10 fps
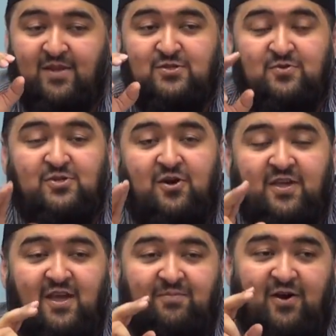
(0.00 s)
So
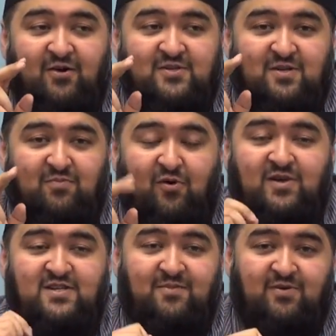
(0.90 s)
talking about
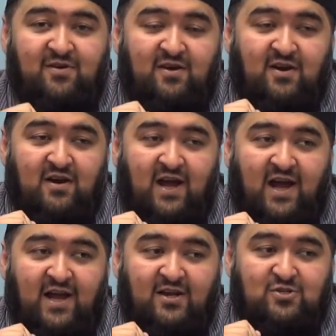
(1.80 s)
point number
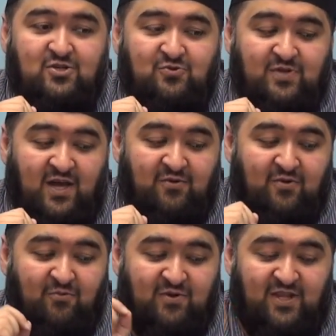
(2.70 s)
two
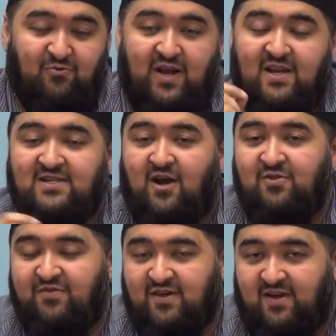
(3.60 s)
now, with the writing
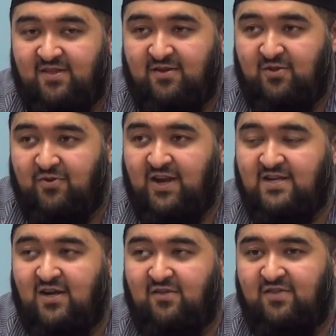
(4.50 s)
down of the Qadr. The
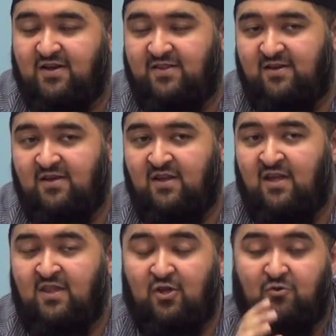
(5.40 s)
writing down of the Qadr.
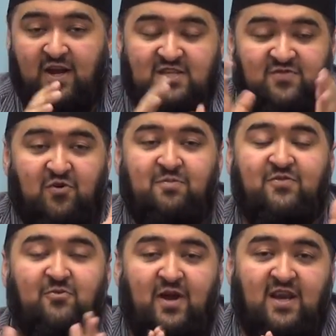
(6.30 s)
The greatest form
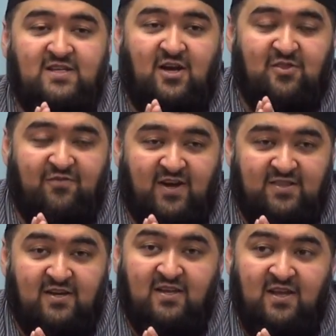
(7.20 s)
of the writing down of
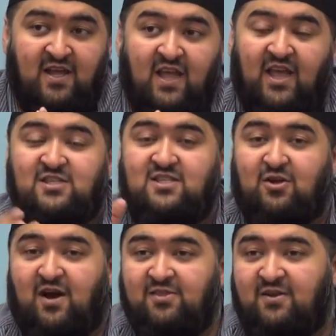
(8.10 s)
Qadr is
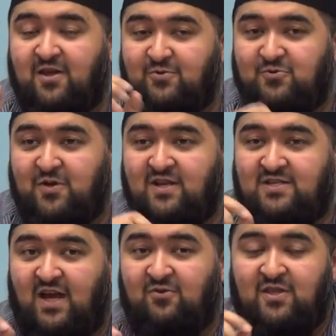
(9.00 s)
the Qadr that was written
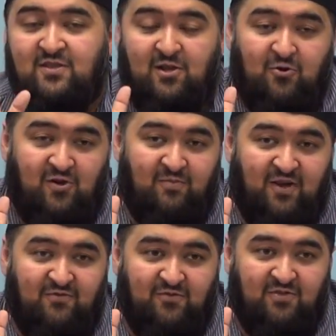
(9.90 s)
down in the Lawh
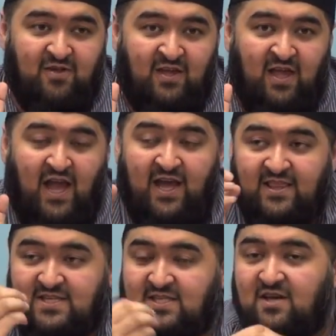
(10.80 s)
al-Mahfuz.
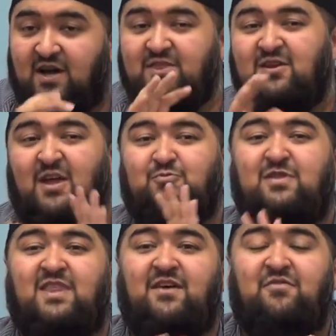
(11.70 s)
And this is the Qadr that
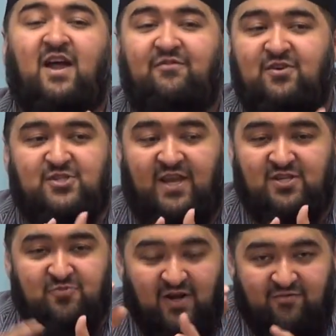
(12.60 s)
will never ever
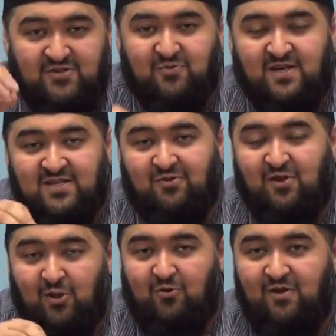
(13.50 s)
change. Whatever is written down
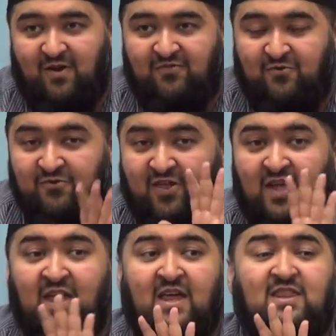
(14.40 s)
in the Lawh al-Mahfuz,
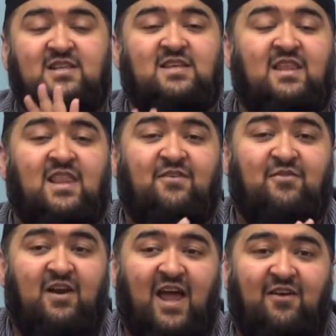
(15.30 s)
this can
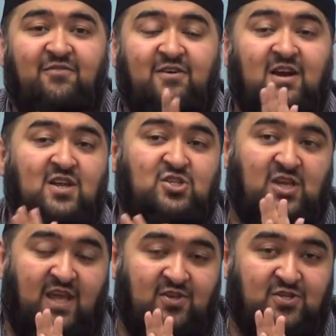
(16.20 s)
never ever
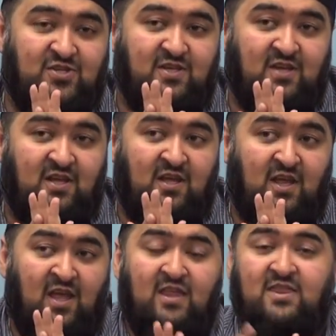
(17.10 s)
change.
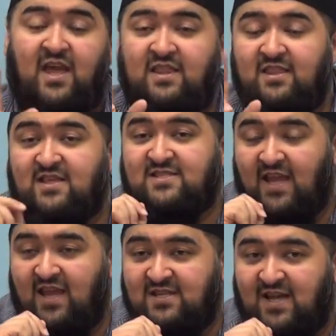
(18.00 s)
Then the
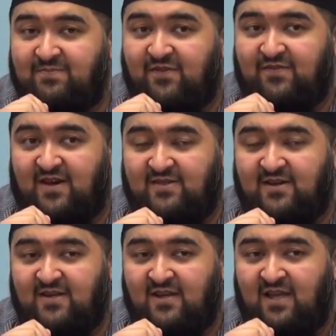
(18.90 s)
second type of
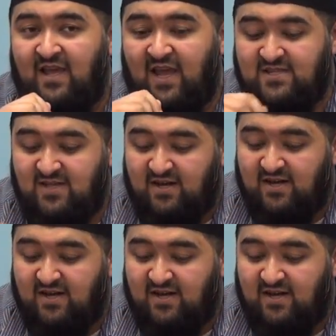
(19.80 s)
Qadr is the